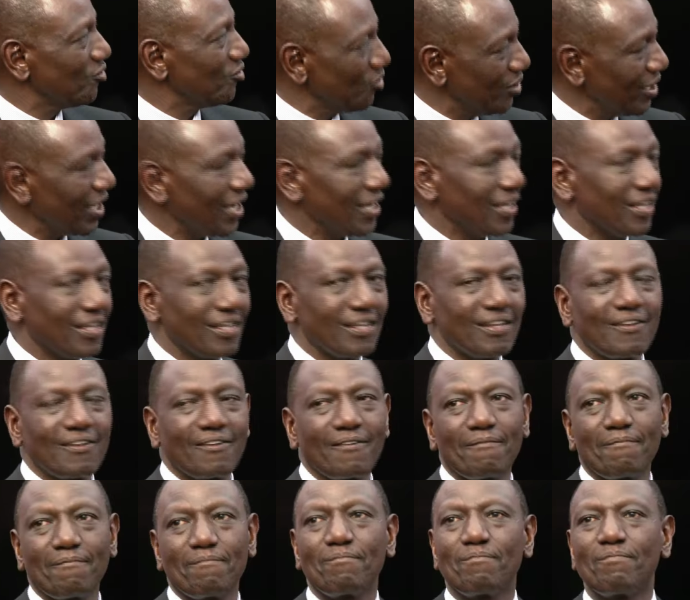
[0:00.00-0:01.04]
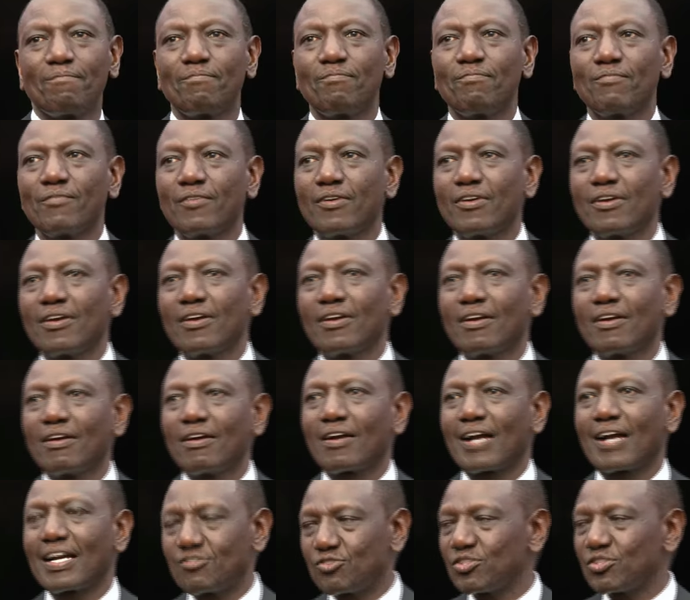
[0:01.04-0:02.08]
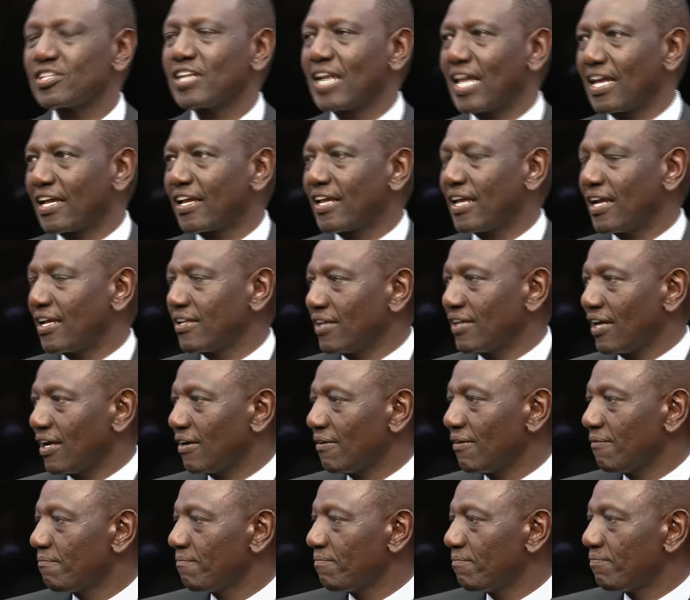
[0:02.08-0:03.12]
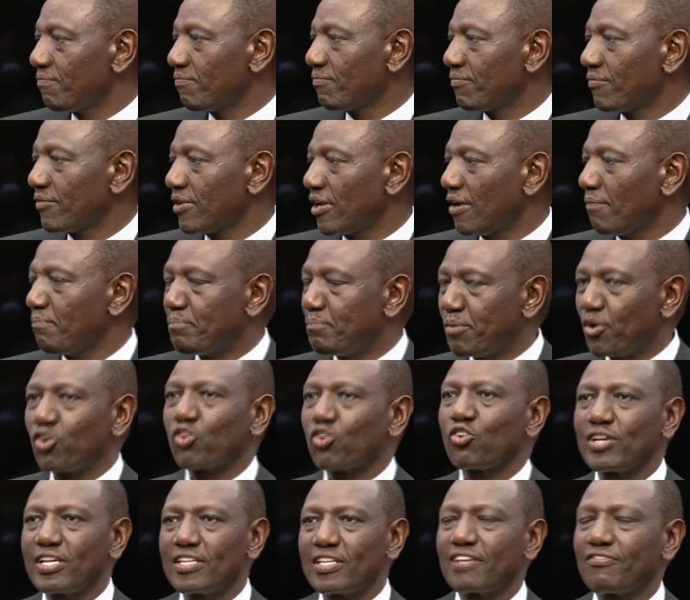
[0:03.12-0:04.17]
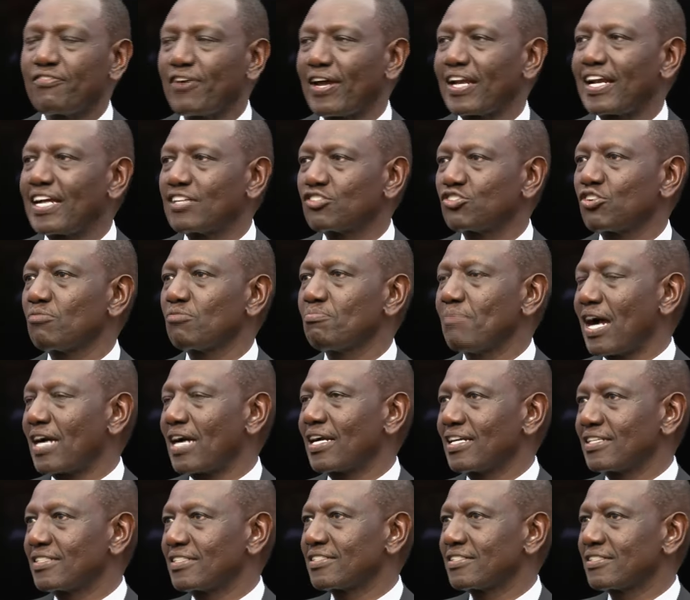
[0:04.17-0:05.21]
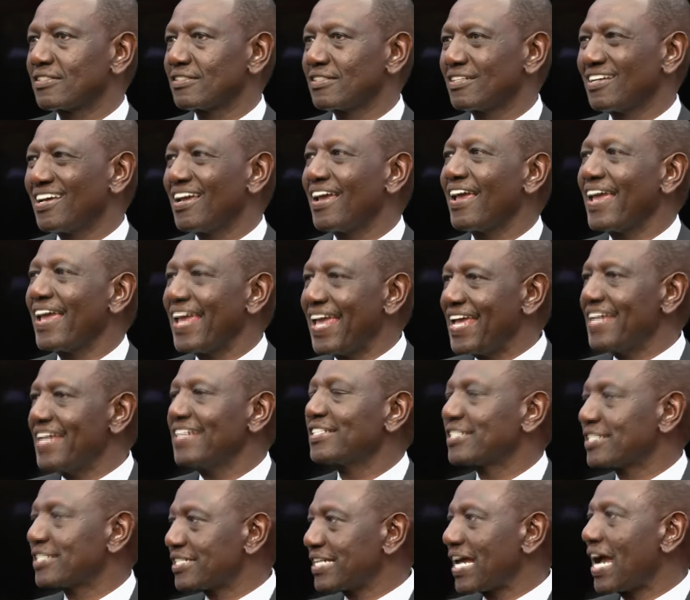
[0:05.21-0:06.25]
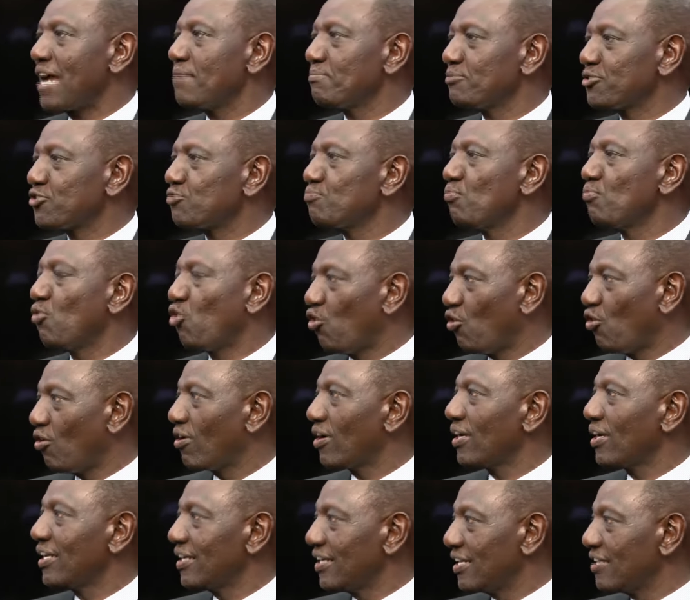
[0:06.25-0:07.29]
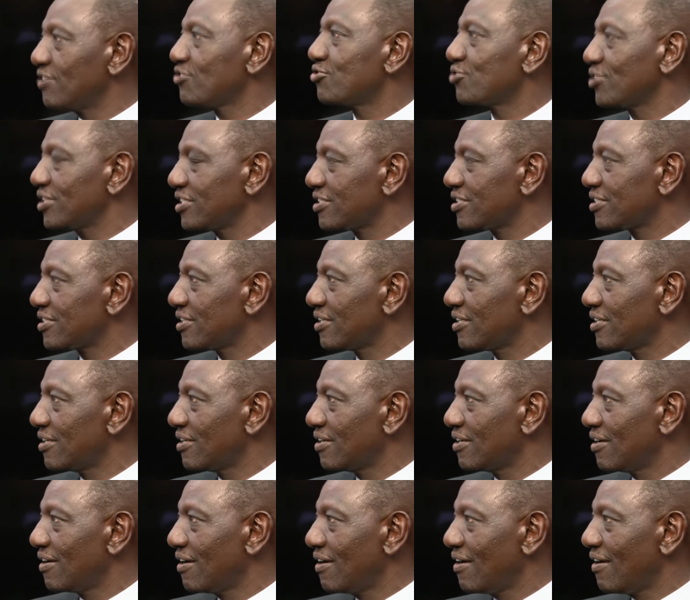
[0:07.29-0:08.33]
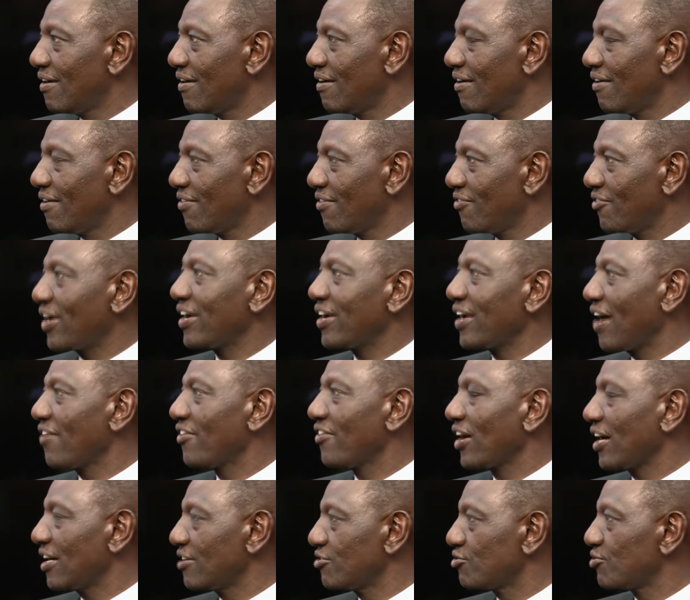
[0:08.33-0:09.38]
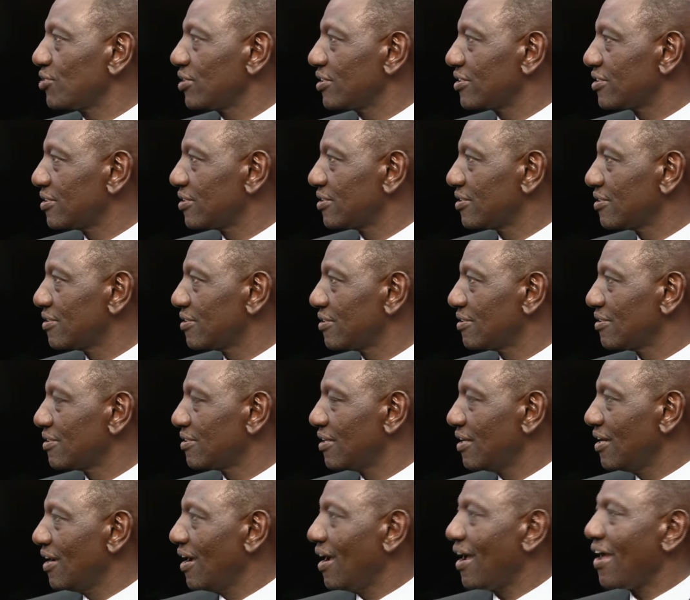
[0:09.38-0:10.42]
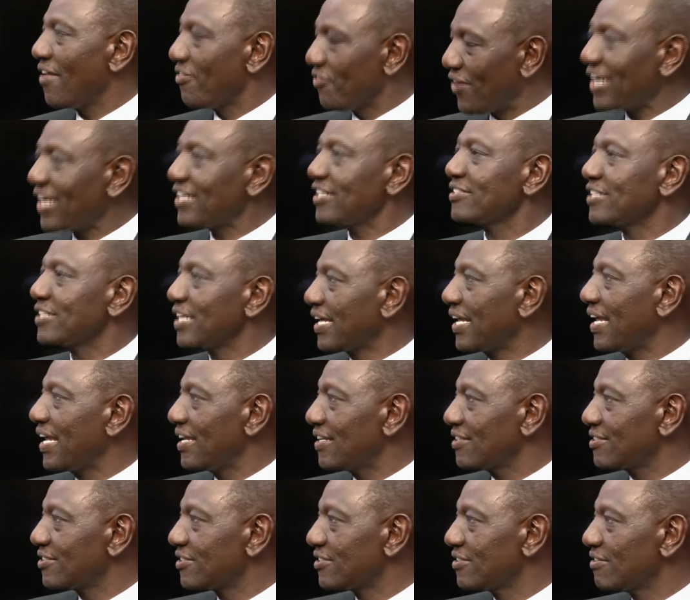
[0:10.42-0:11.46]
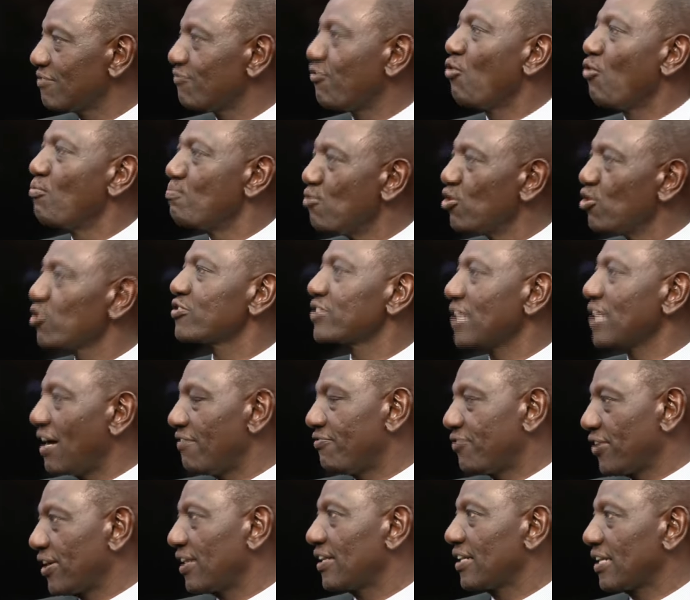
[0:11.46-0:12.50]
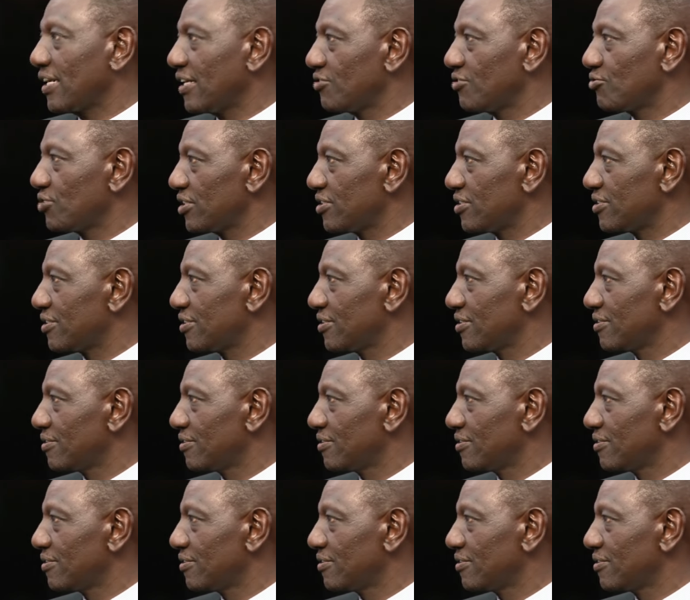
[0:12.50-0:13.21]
Today, countries like Kenya borrow in the financial markets 8 times more in interest than other countries. And that is the case for most African countries.